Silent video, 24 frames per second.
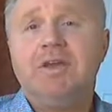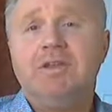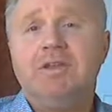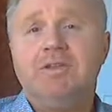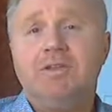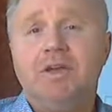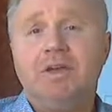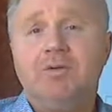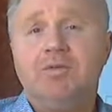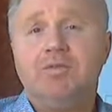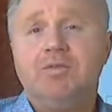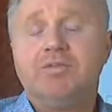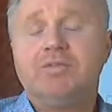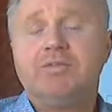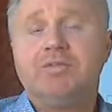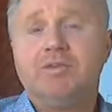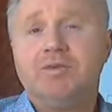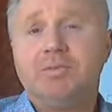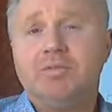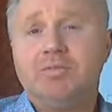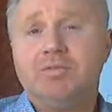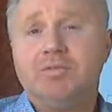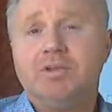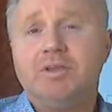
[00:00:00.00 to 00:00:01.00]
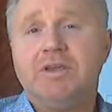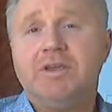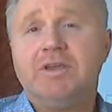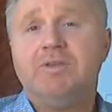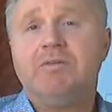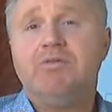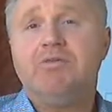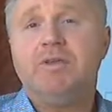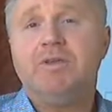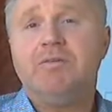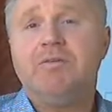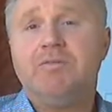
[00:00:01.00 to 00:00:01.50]
They will
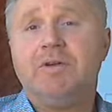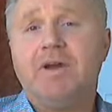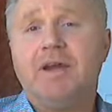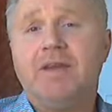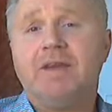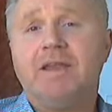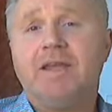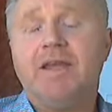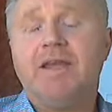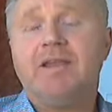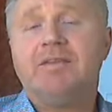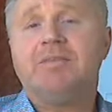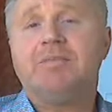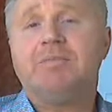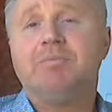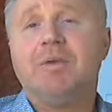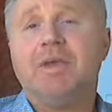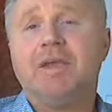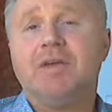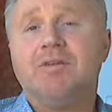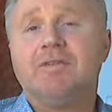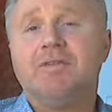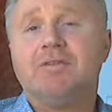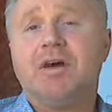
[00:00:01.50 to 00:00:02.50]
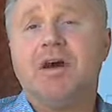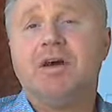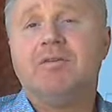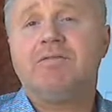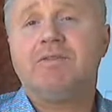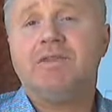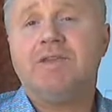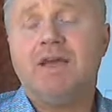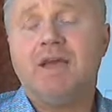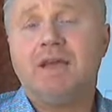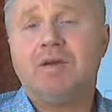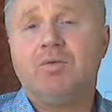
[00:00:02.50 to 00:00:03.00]
simply refinance based off
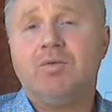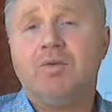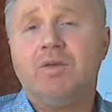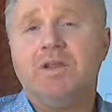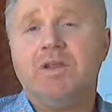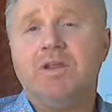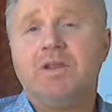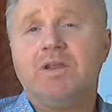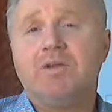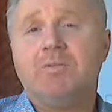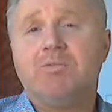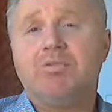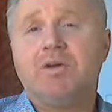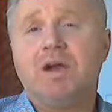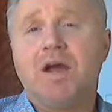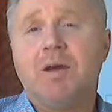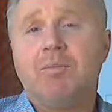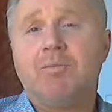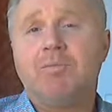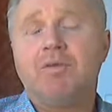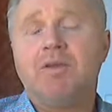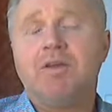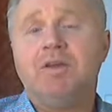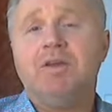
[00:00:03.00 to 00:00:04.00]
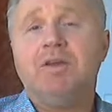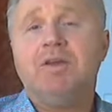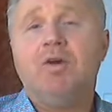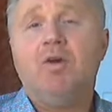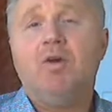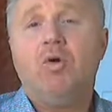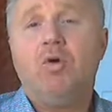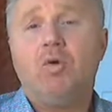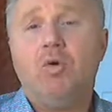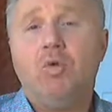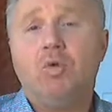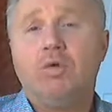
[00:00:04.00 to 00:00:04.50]
the equity in the property
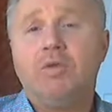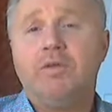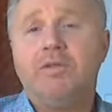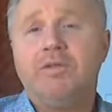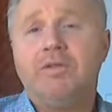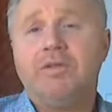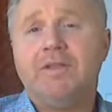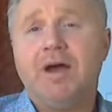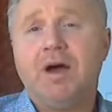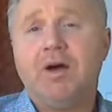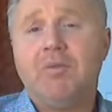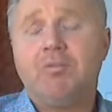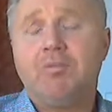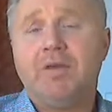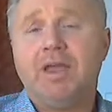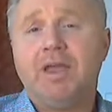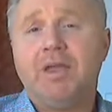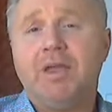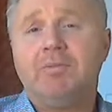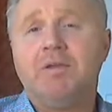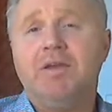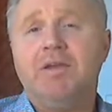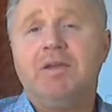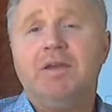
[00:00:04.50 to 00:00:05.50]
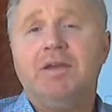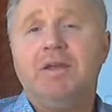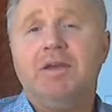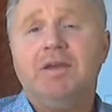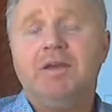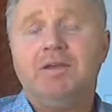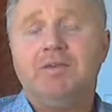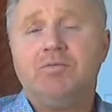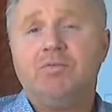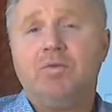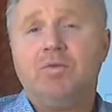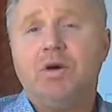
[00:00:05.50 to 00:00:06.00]
or the down payment
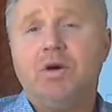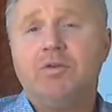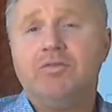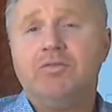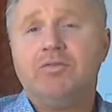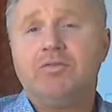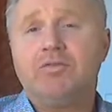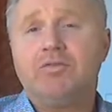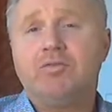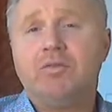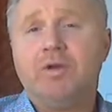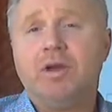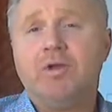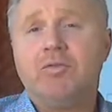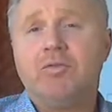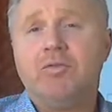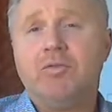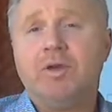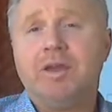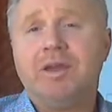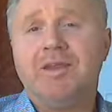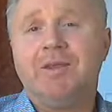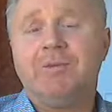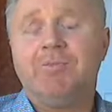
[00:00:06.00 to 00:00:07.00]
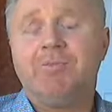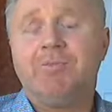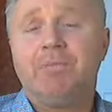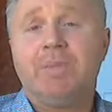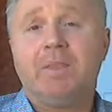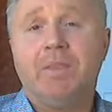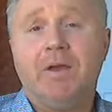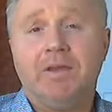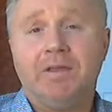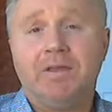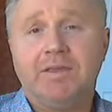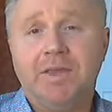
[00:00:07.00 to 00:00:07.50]
as well as your credit rating.
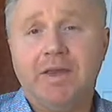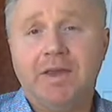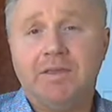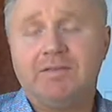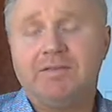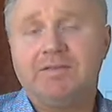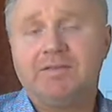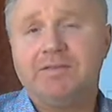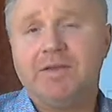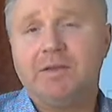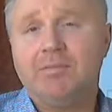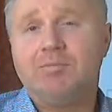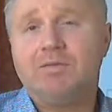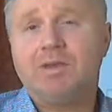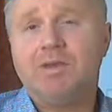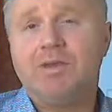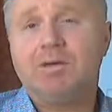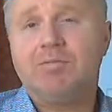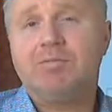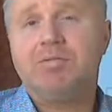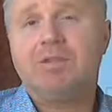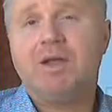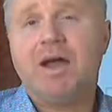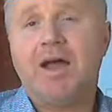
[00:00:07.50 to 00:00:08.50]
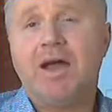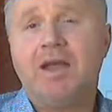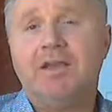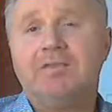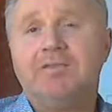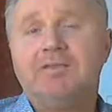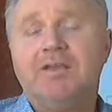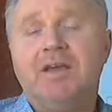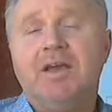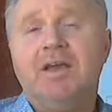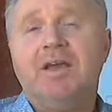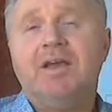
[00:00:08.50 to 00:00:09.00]
Again, the same thing applies.